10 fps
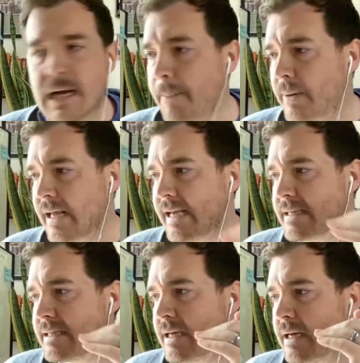
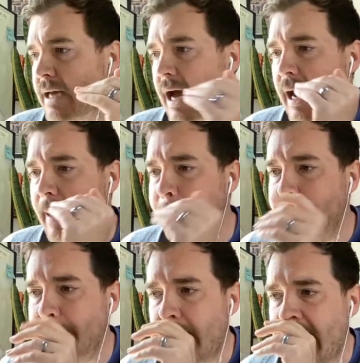companies,
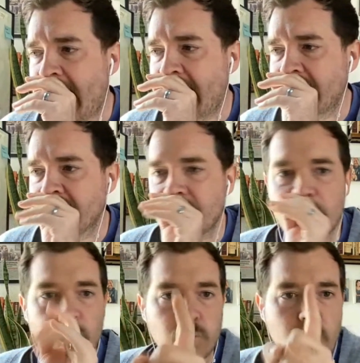and
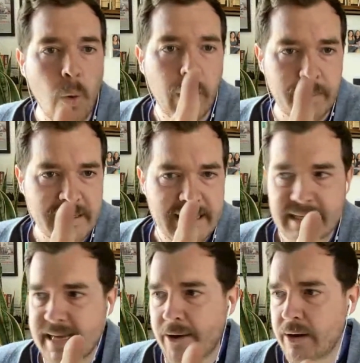you don't want to miss that
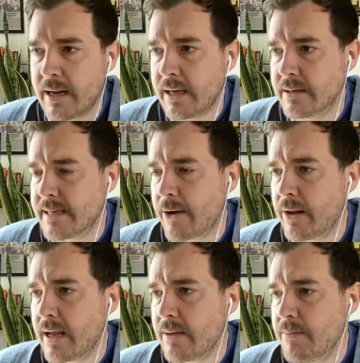Saturday,
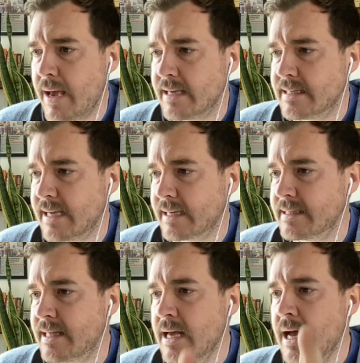May 6th.
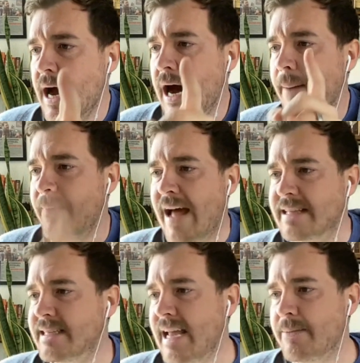That
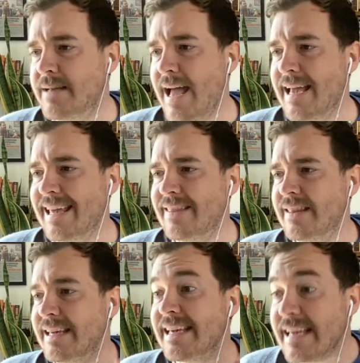same day in
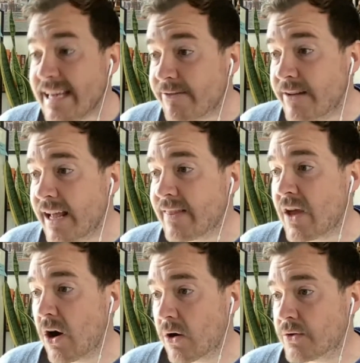the evening,
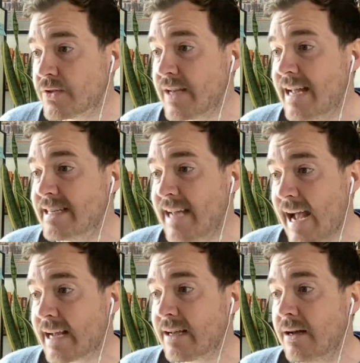the Arts and
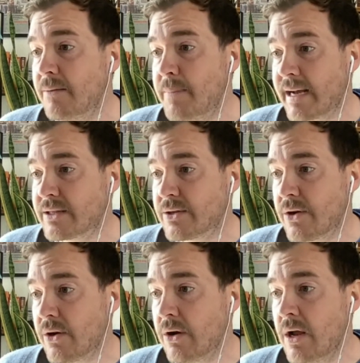Tech
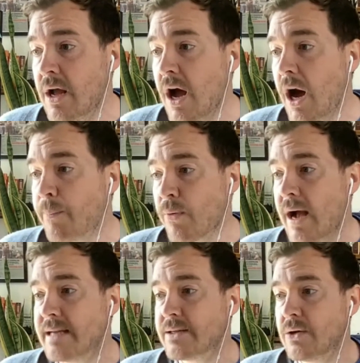Mixer,
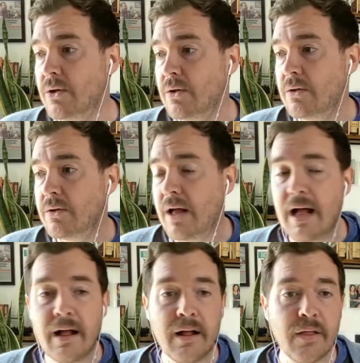Uprisal,
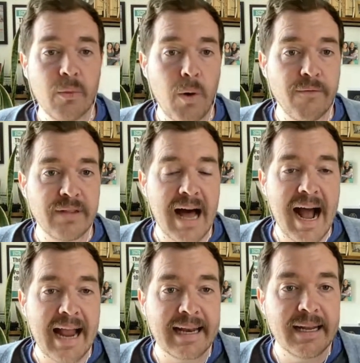the Wolf
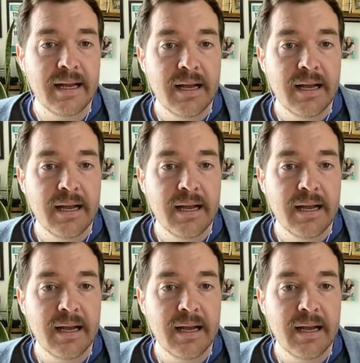Line,